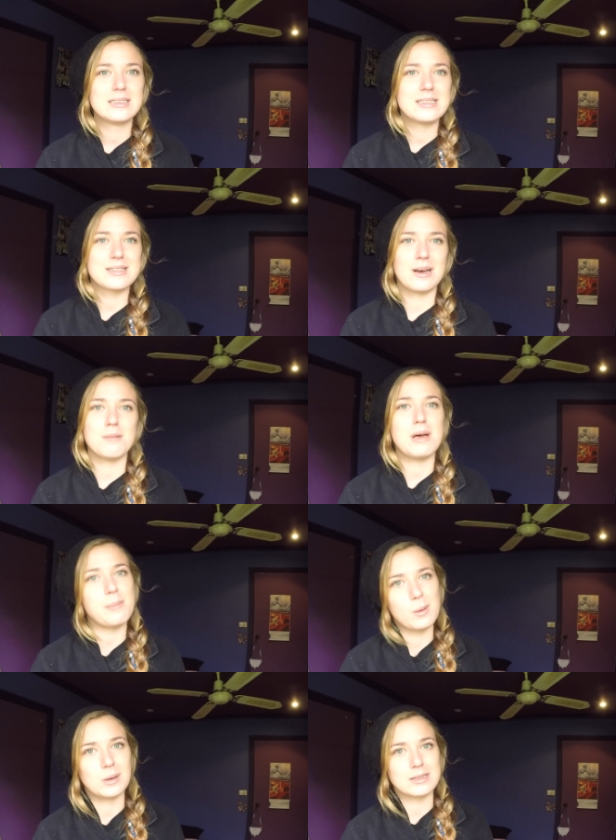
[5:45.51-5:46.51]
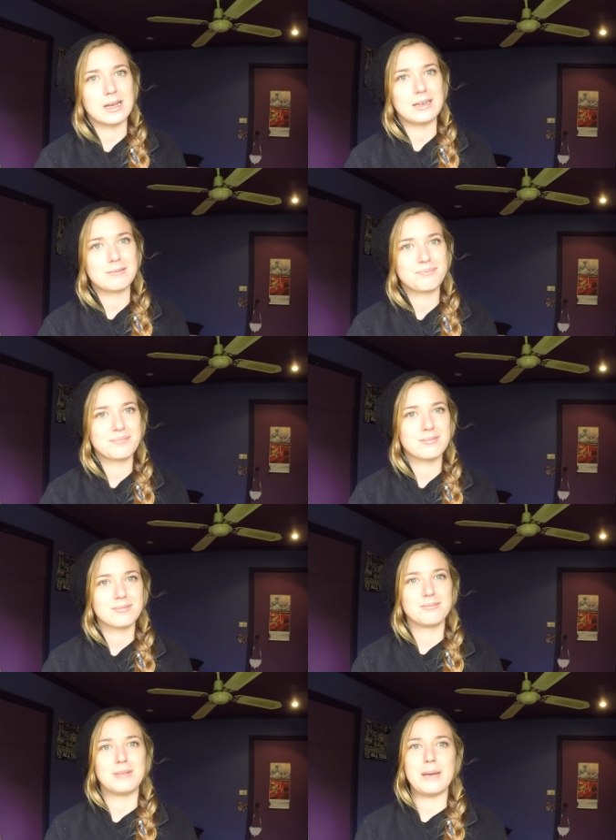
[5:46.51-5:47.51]
So maybe one day.
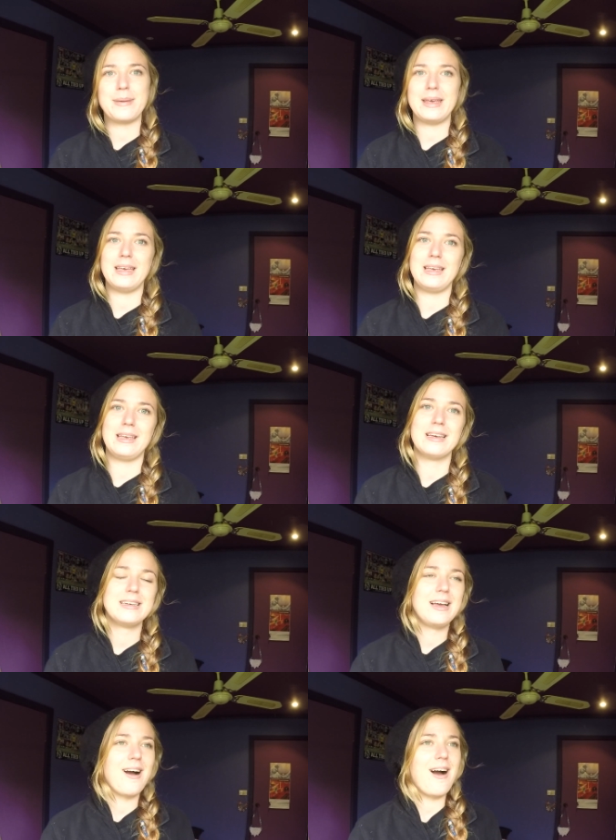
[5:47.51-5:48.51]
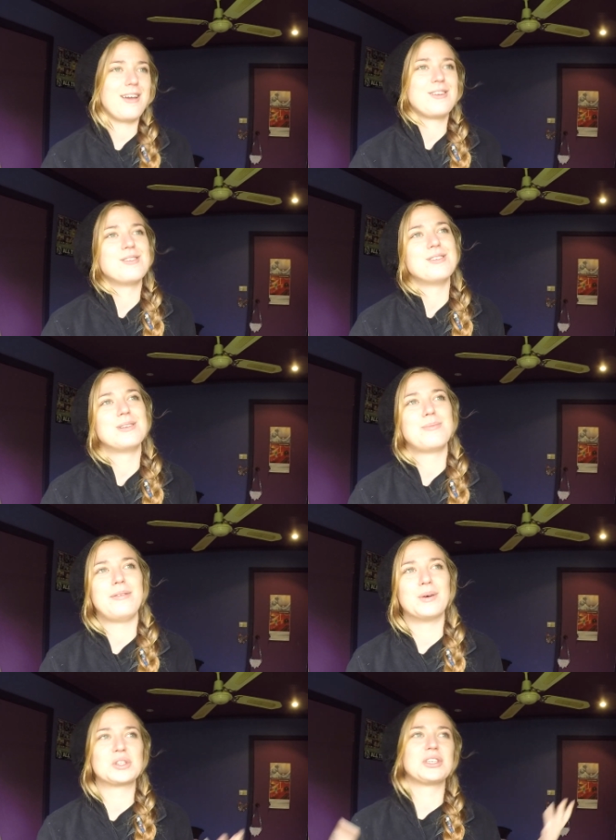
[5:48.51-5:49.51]
Maybe I could be
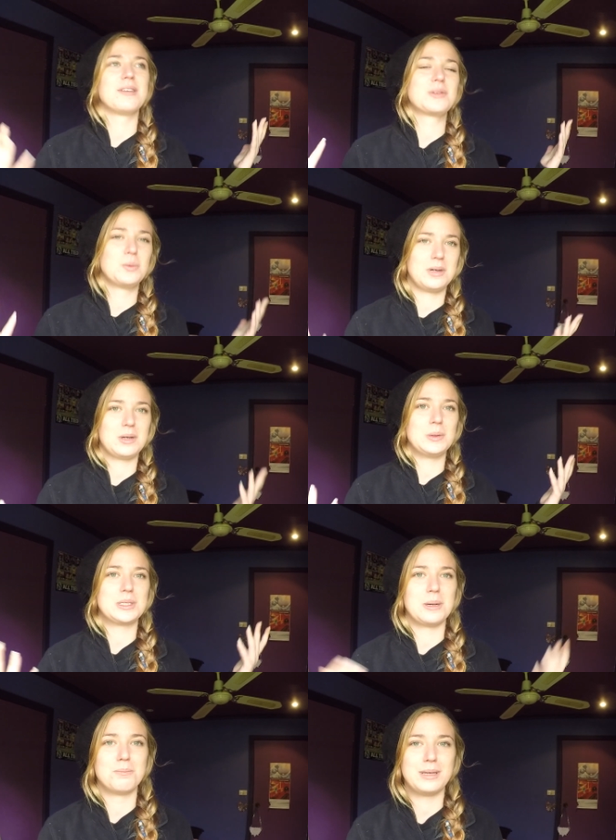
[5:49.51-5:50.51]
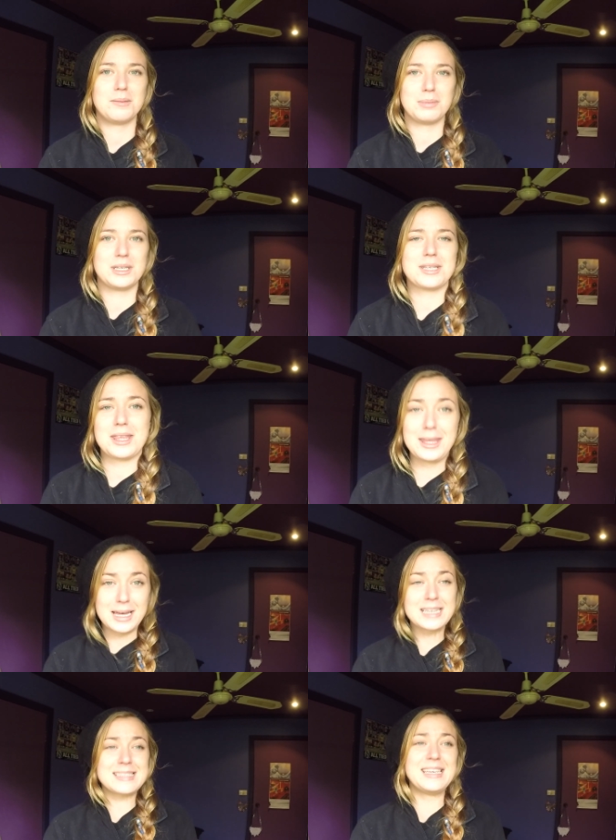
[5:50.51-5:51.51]
fortunate enough to work with Tom Bihn, because I think
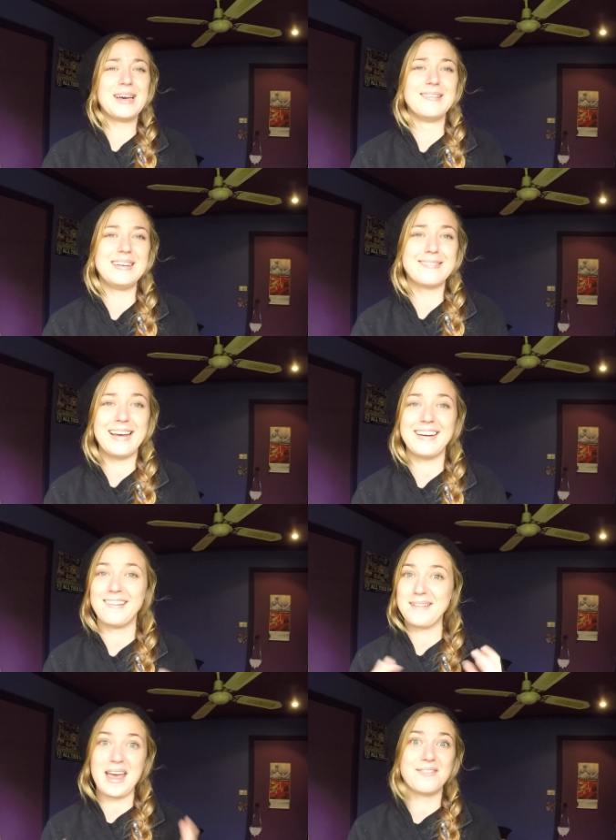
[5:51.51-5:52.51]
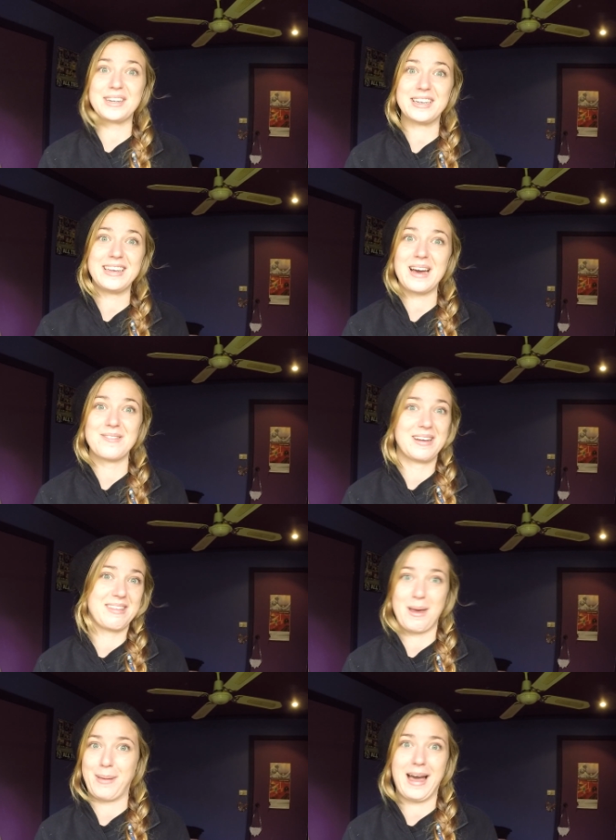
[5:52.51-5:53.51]
that's the only way I'm ever going to get one of
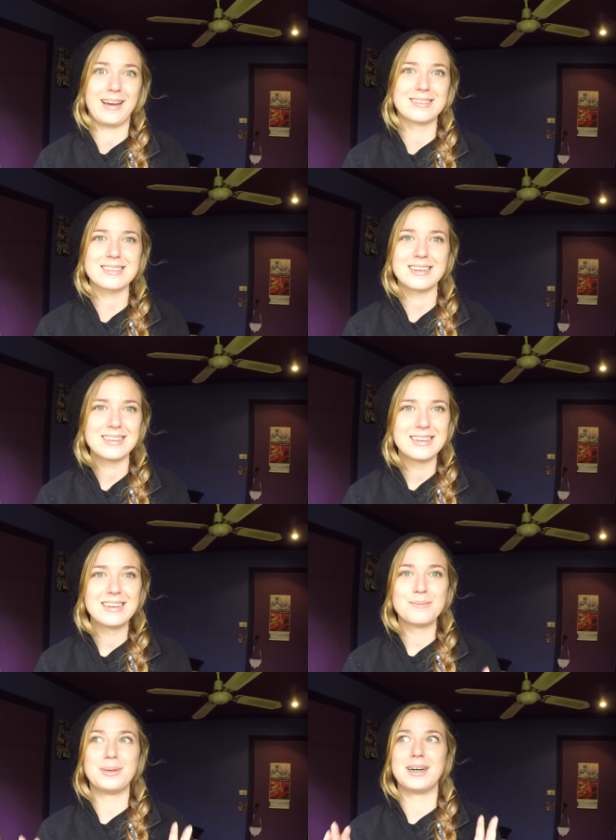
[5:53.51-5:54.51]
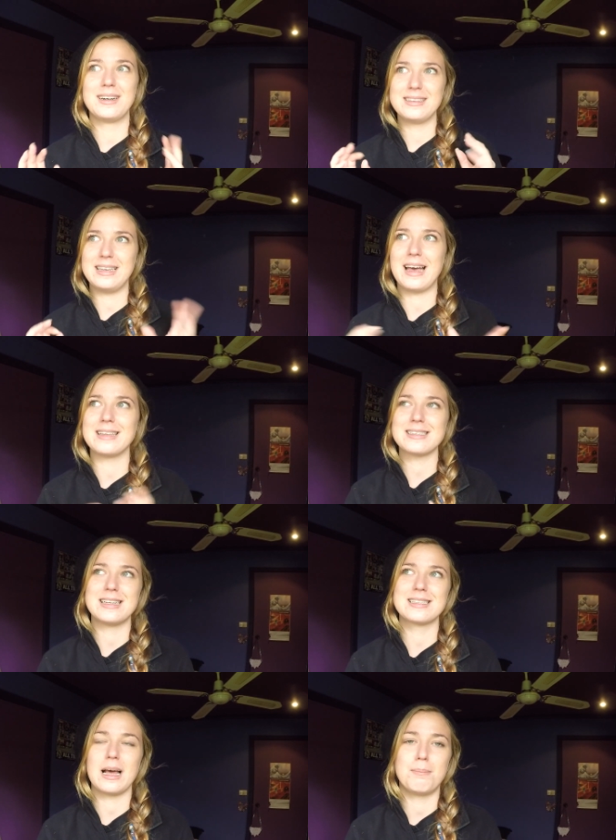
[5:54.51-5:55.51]
their bags. But yes,
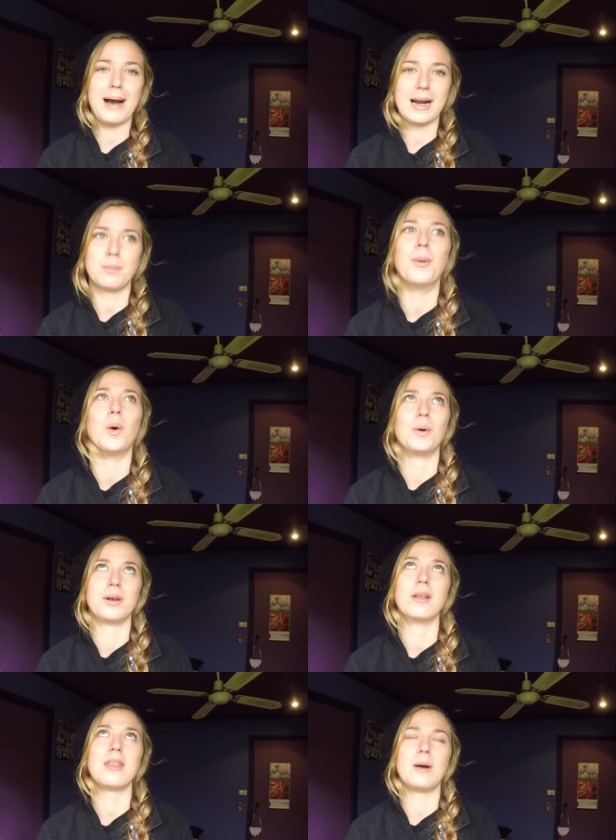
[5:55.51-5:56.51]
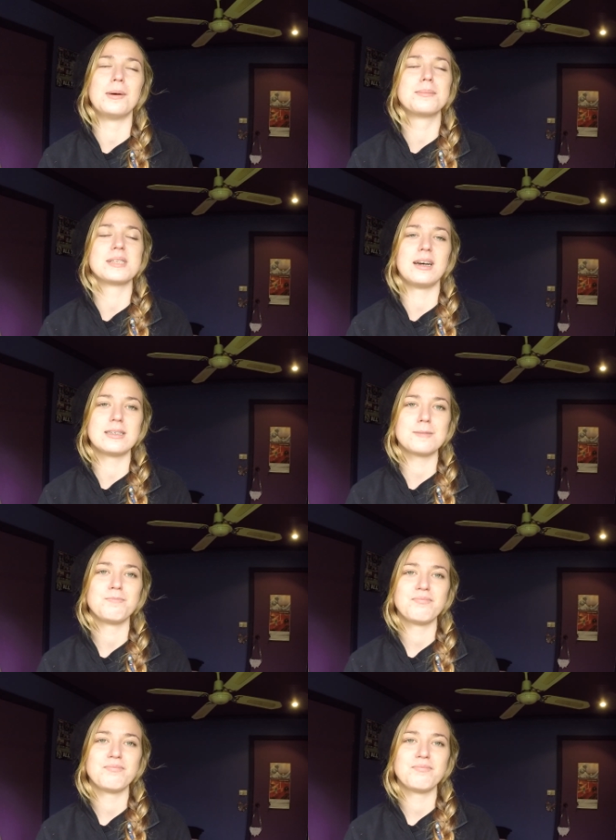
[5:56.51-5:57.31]
it's like bag porn, their website.